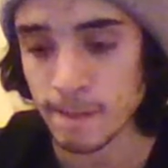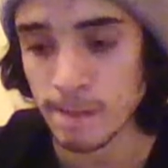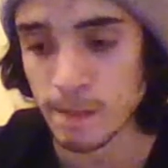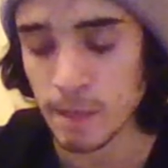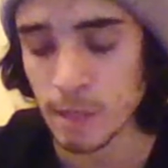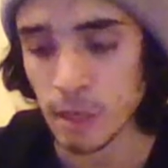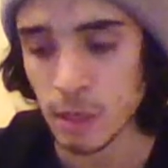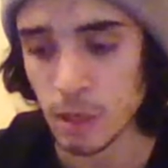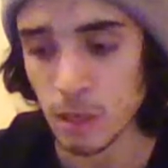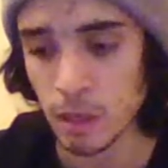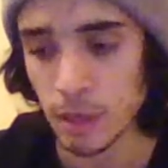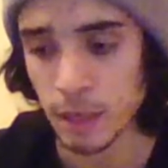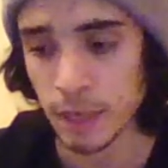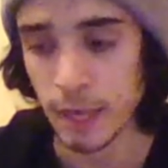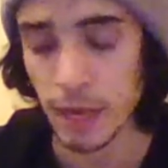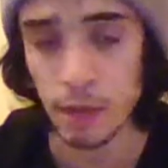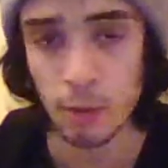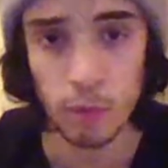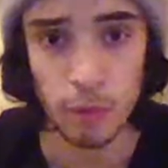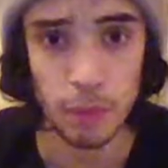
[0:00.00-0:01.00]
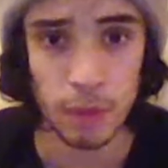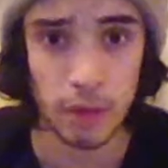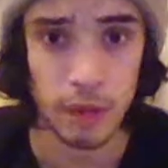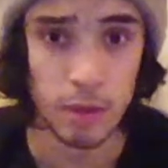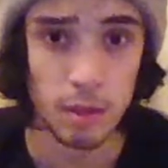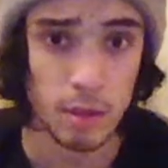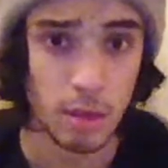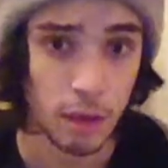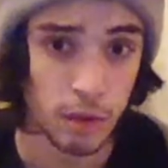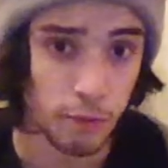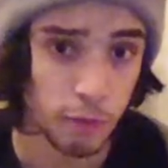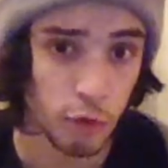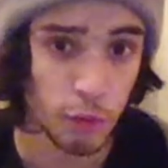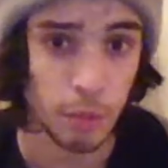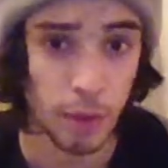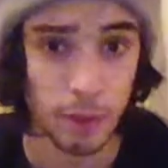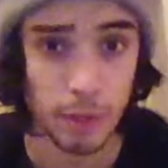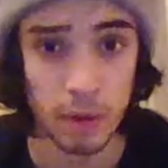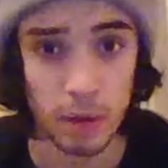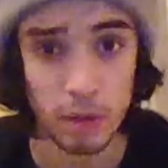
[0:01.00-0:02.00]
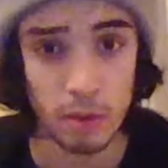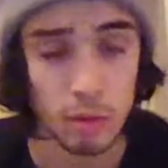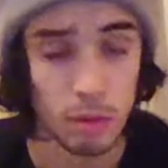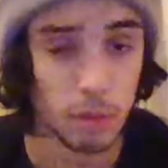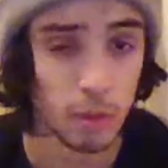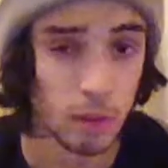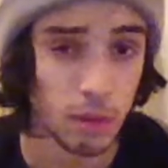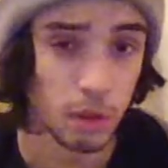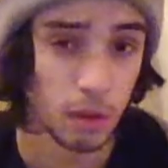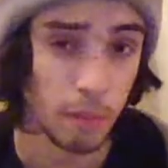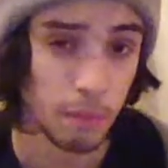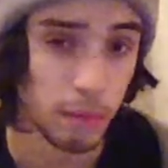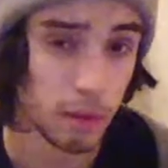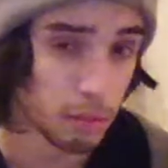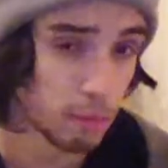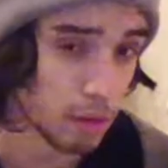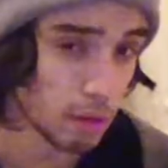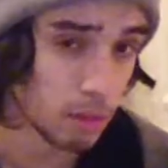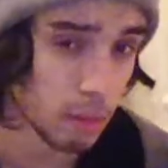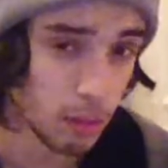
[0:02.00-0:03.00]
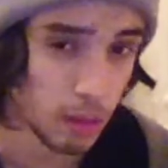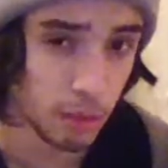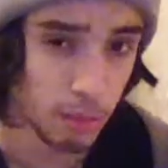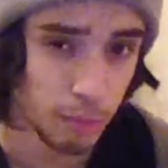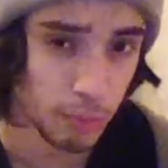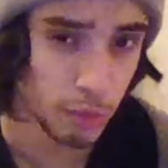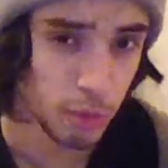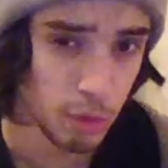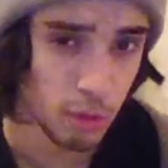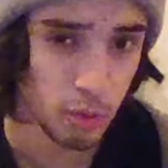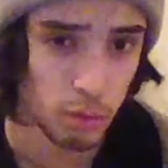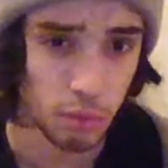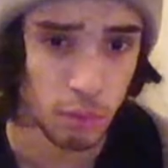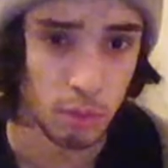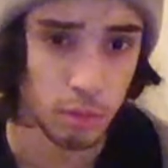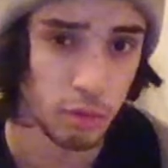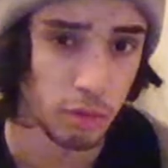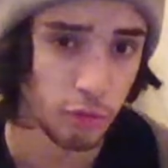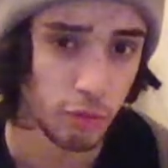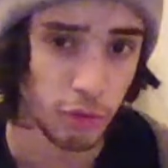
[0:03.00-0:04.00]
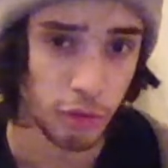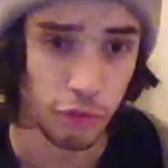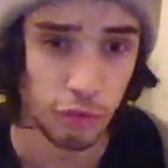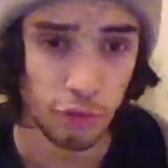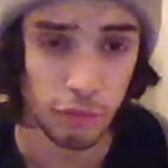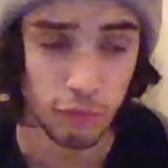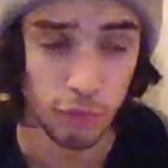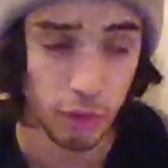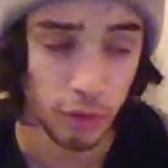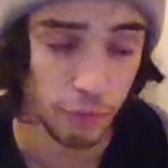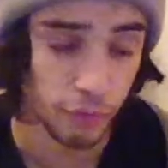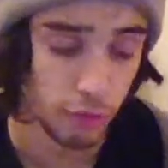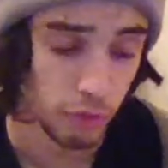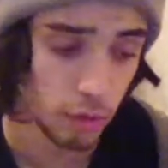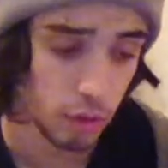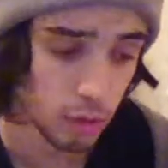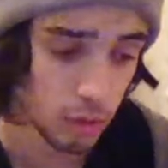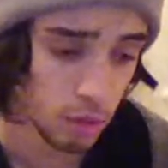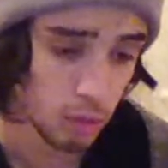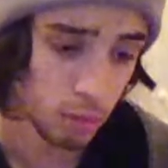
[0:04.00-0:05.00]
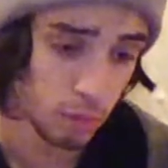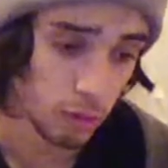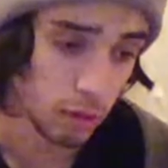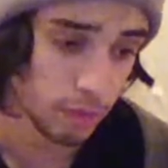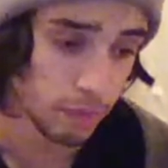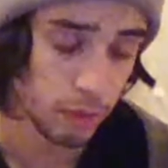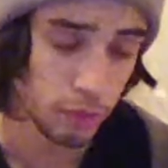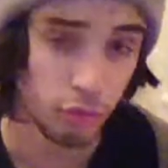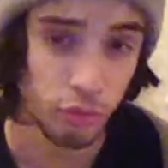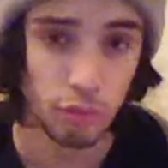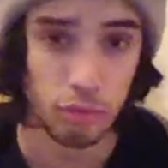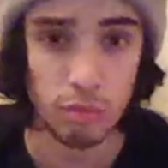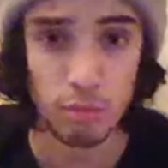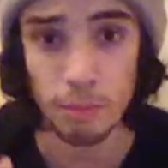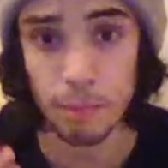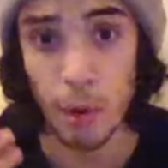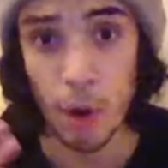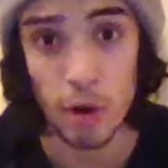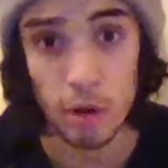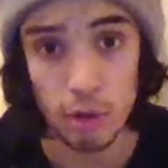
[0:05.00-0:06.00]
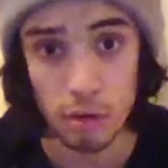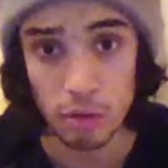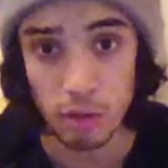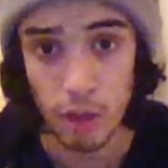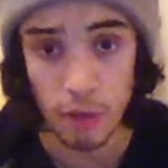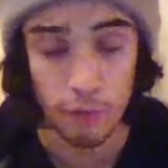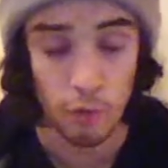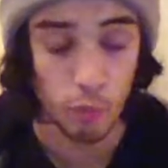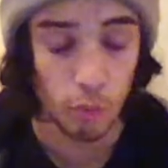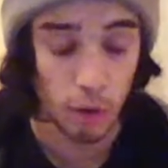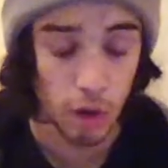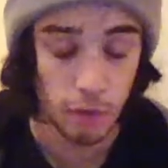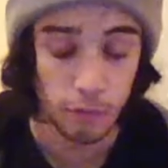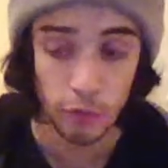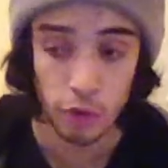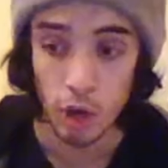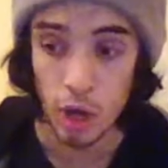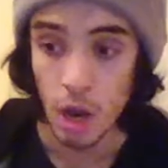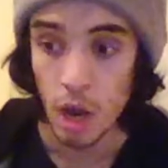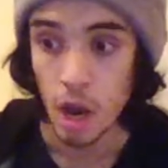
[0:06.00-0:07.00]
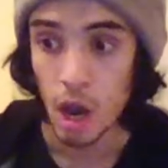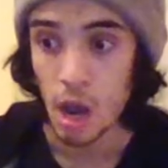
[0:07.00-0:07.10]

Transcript: Again, with the consent form, I think it's the commitment that puts you in a situation of wife or not, so whatever, just partner, lover, whatever.